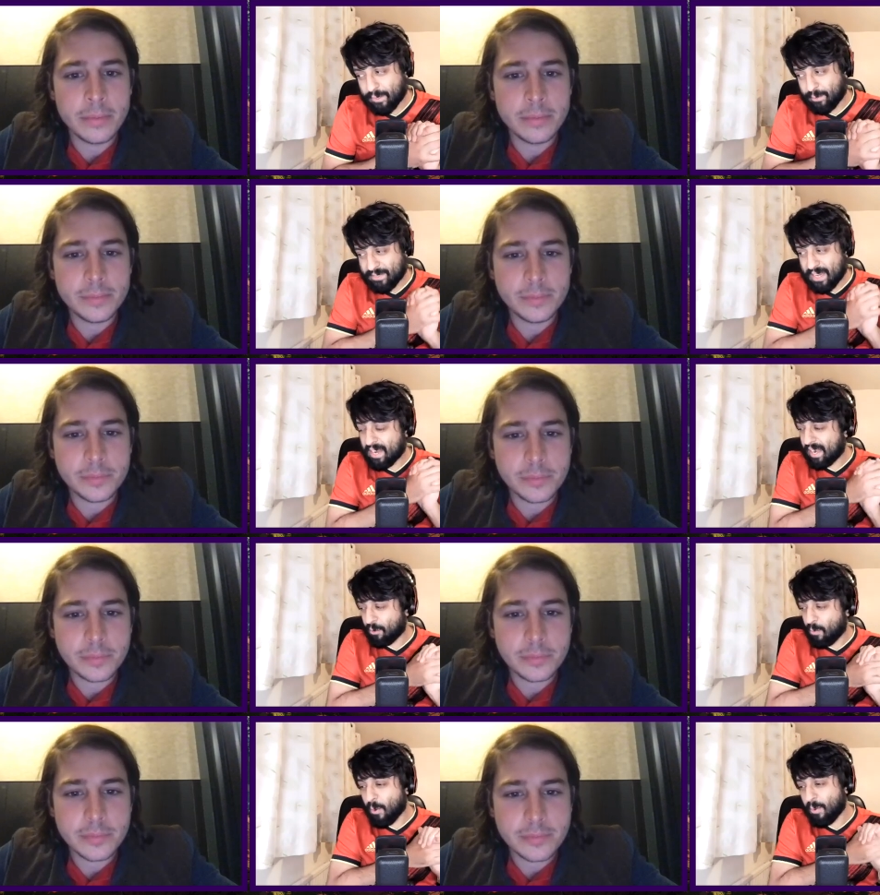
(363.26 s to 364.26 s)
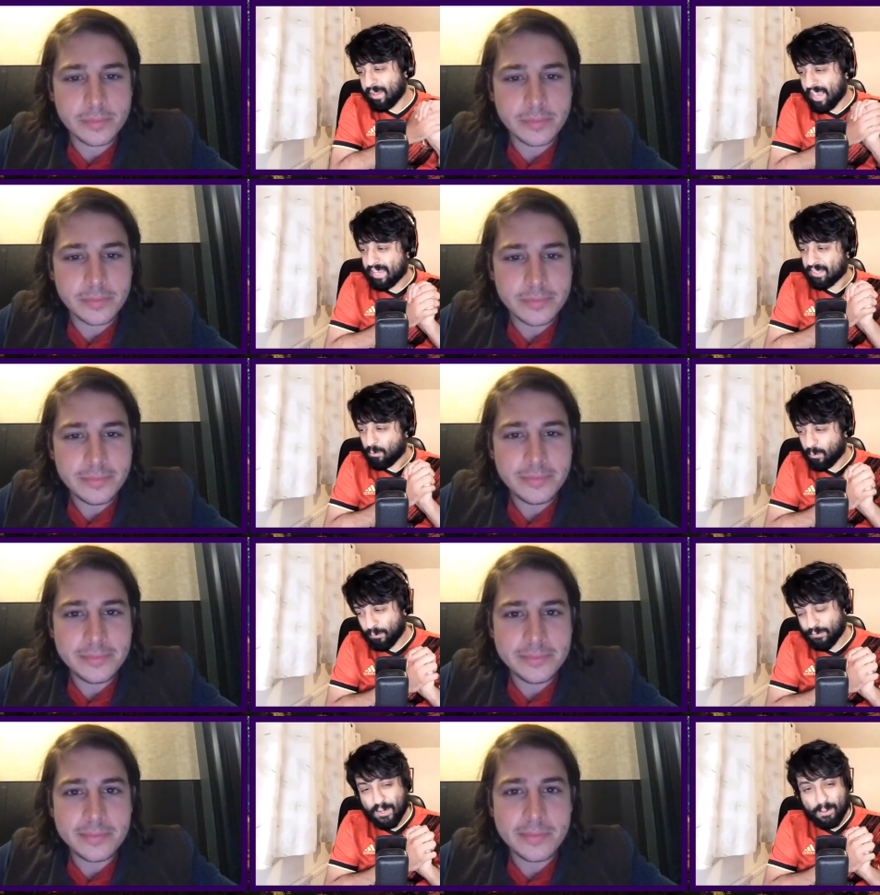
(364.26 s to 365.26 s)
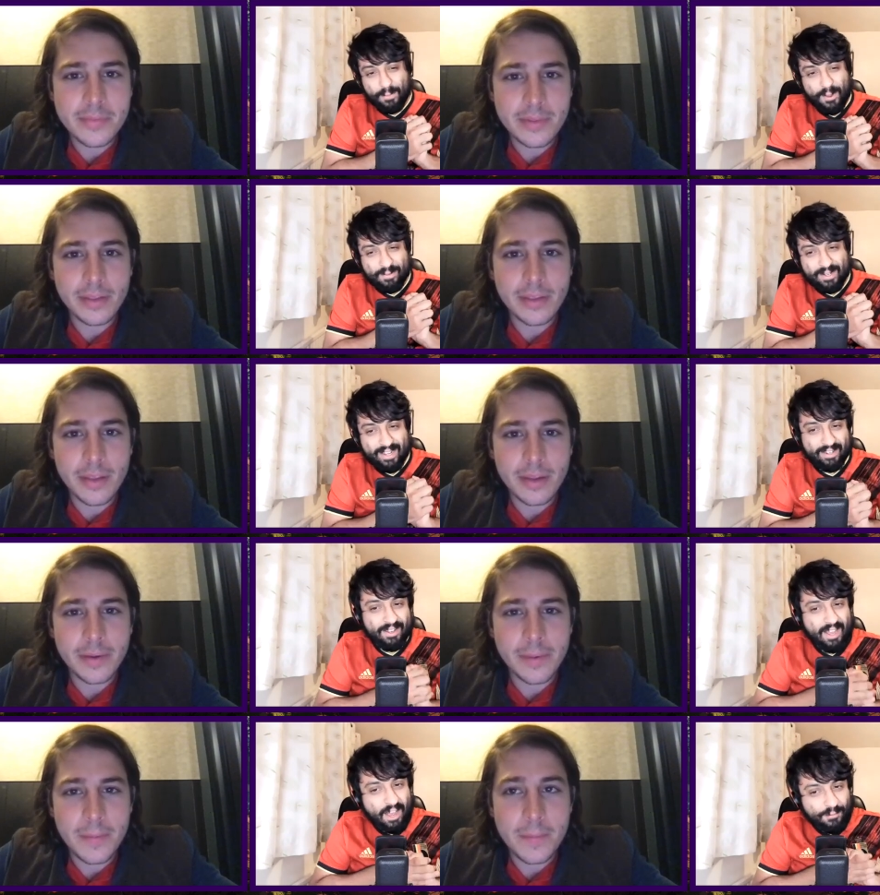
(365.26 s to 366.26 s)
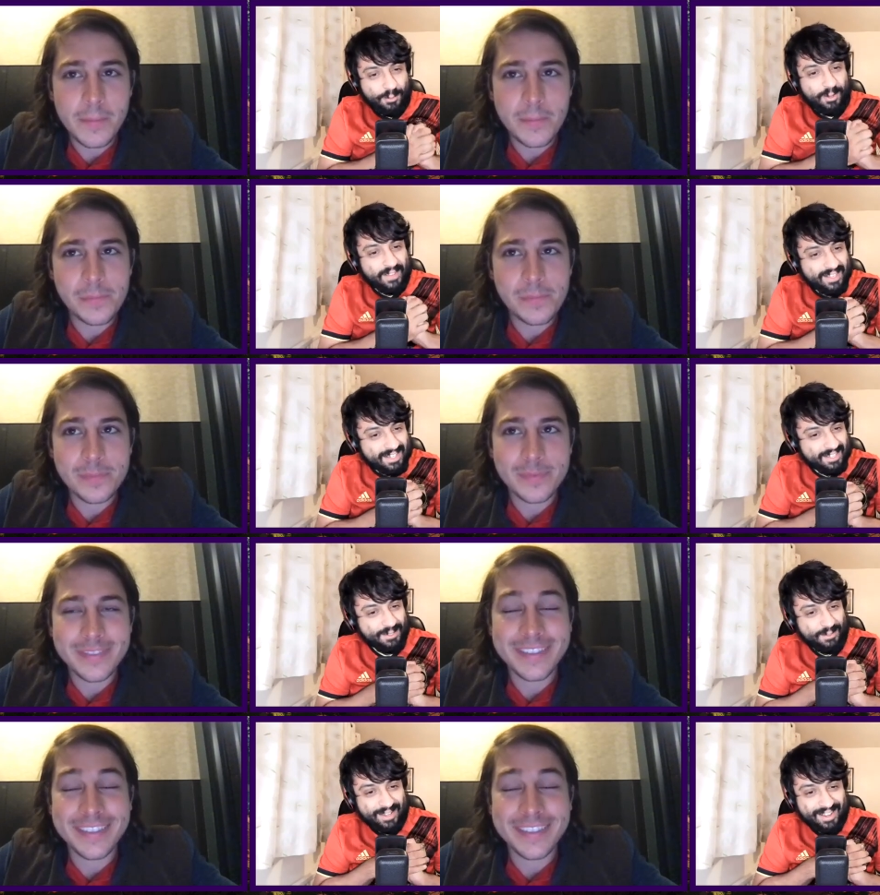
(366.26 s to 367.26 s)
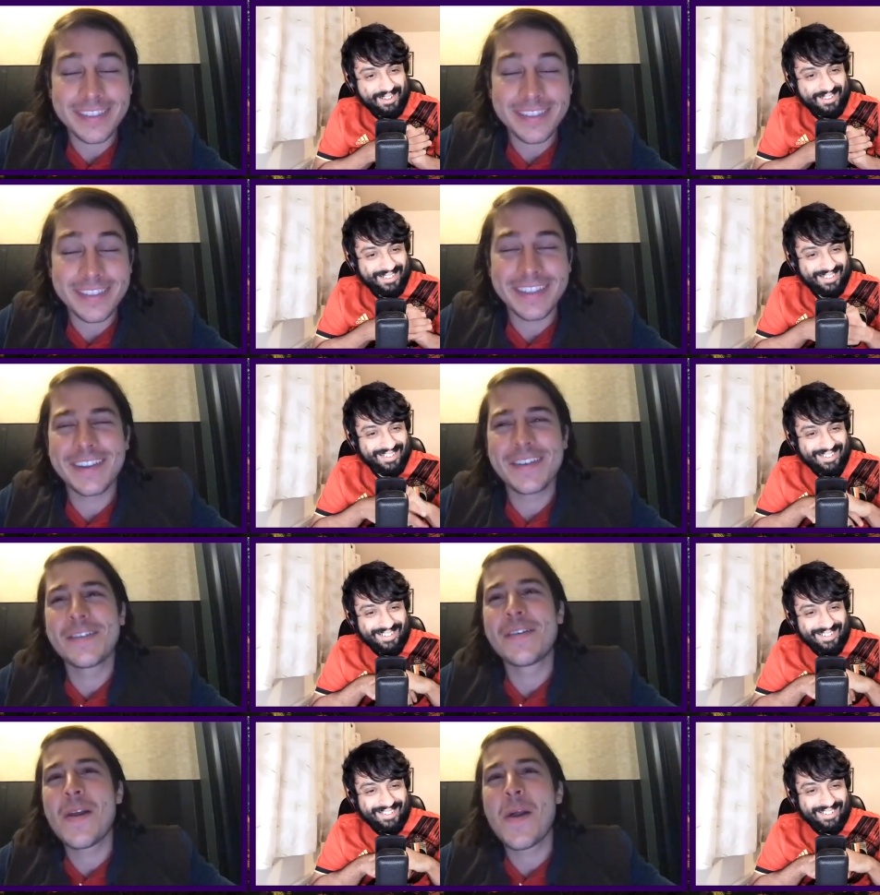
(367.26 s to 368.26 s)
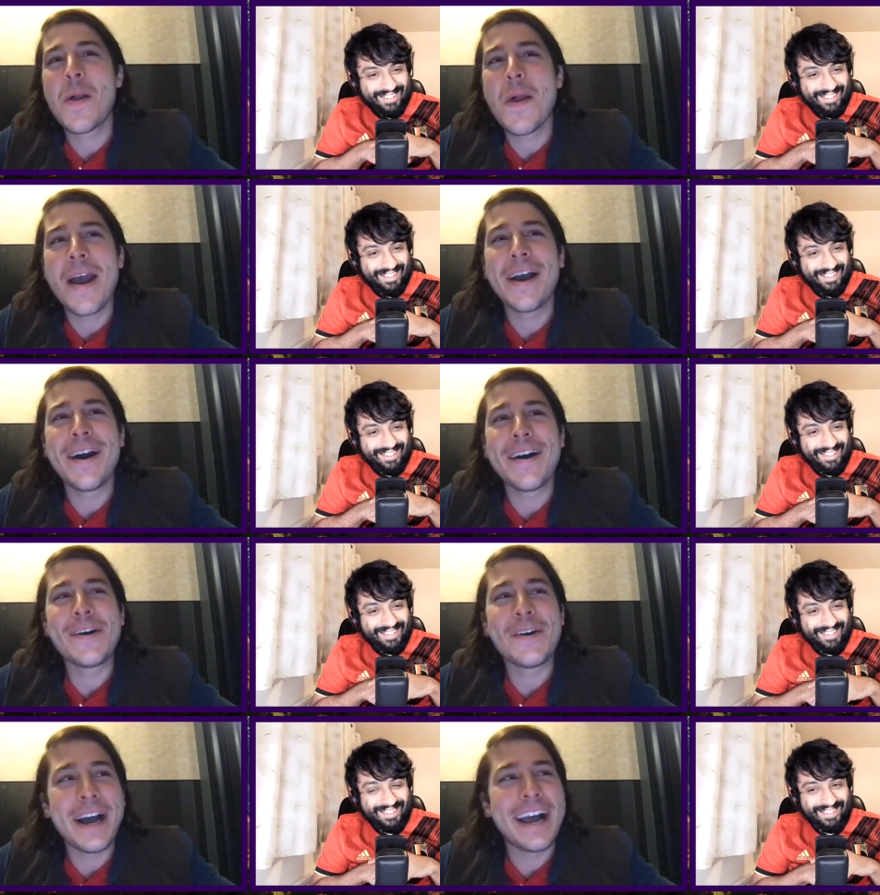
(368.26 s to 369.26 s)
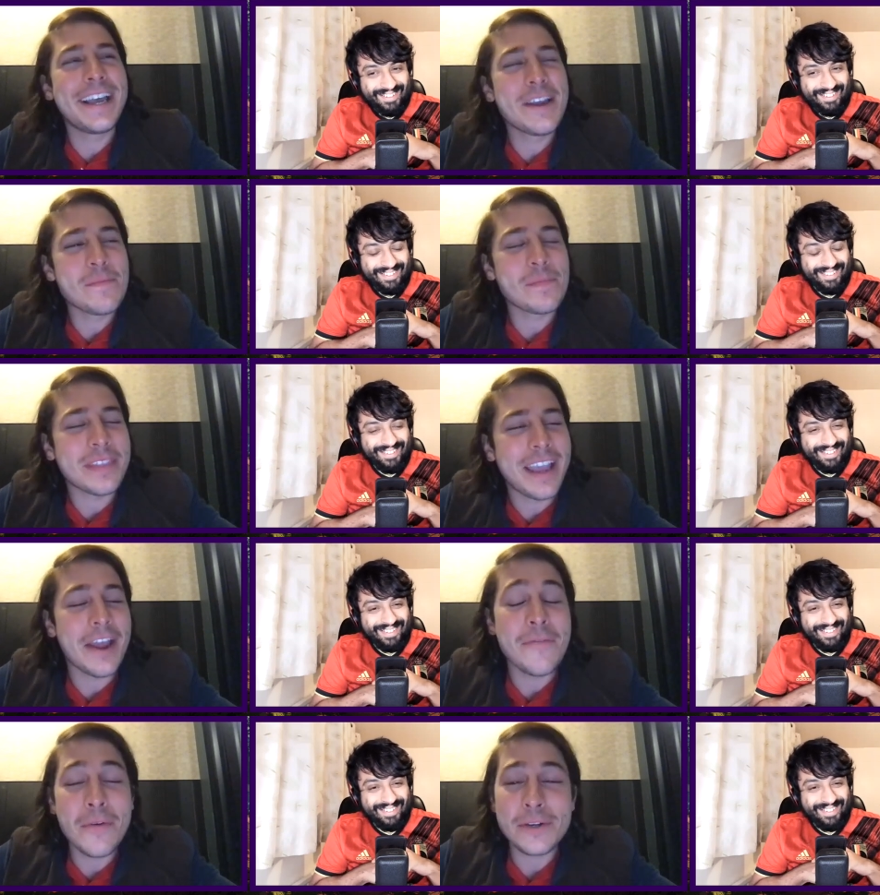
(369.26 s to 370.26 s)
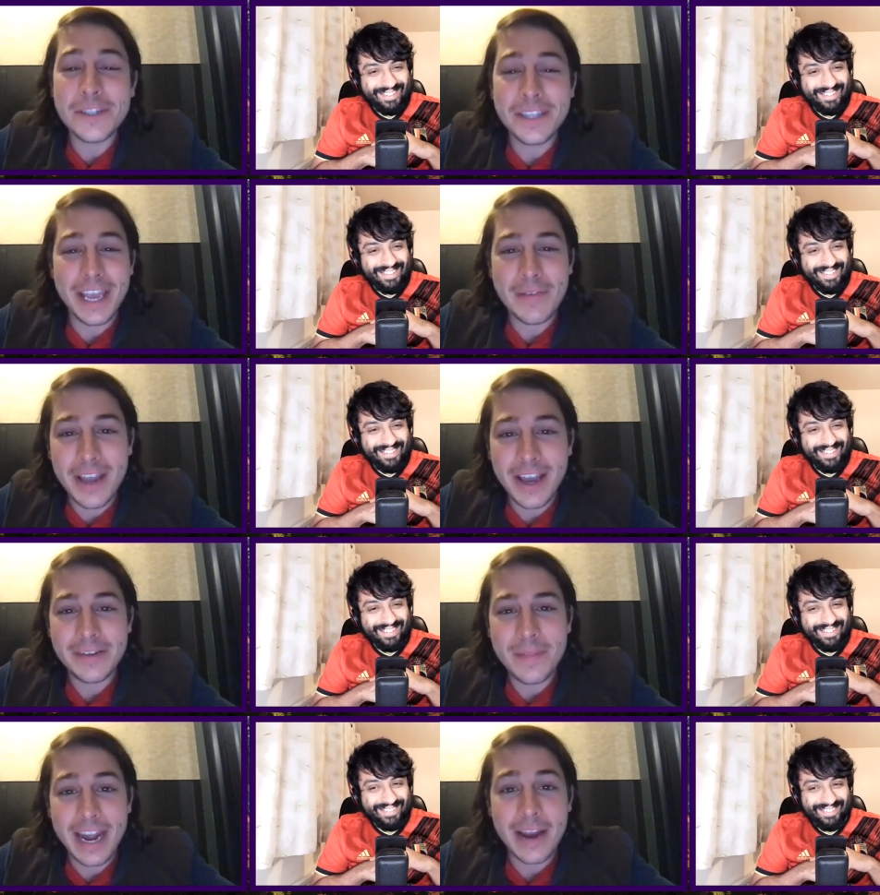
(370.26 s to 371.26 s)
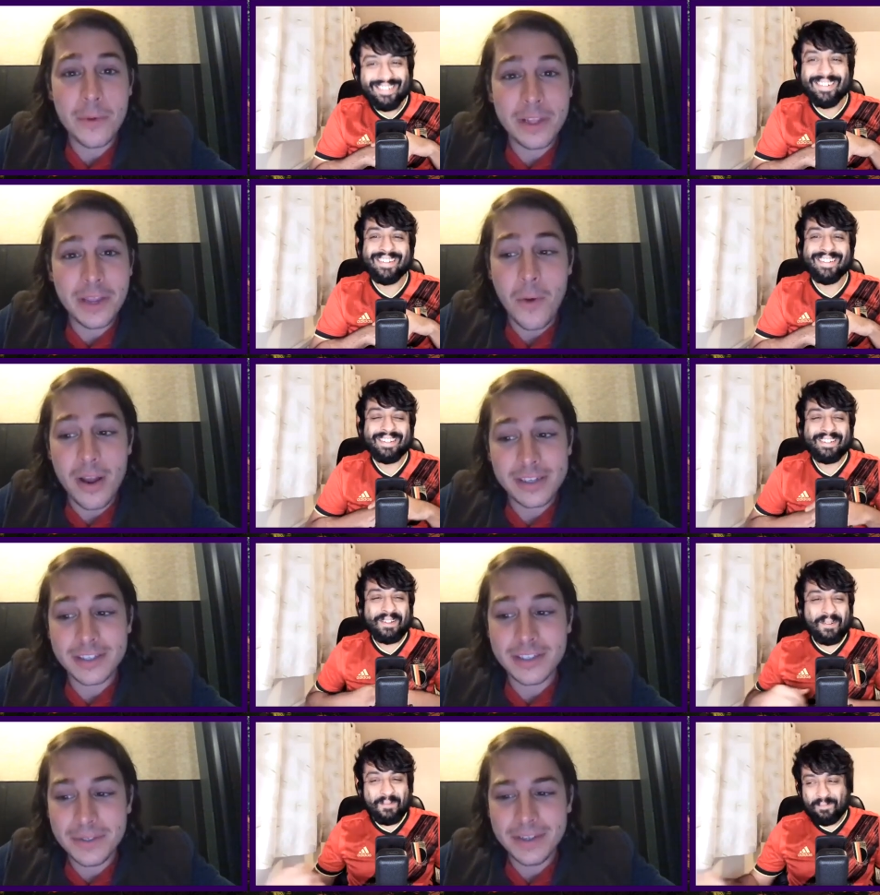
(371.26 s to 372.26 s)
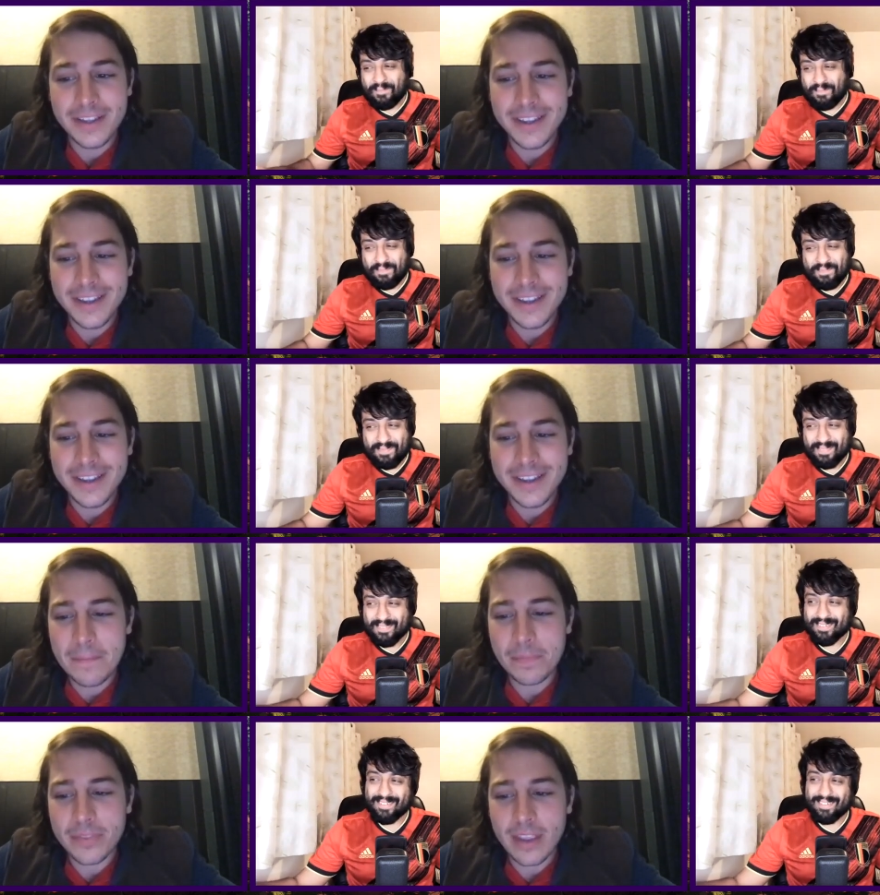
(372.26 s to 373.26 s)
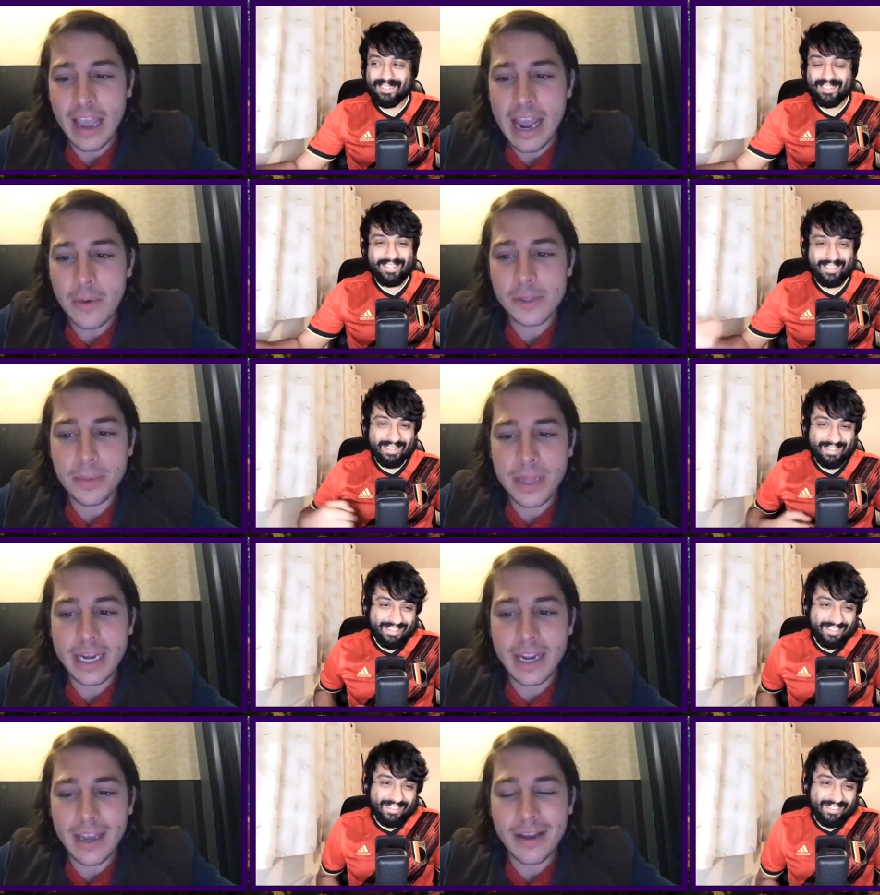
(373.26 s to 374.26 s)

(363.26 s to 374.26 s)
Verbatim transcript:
Speaker 1: you said, and I quote, getting the Wolves on permanent ink. Have you got that tattoo yet?
Speaker 2: Oh, I, I unfortunately have not. And I really want to. Um, I was planning, a, a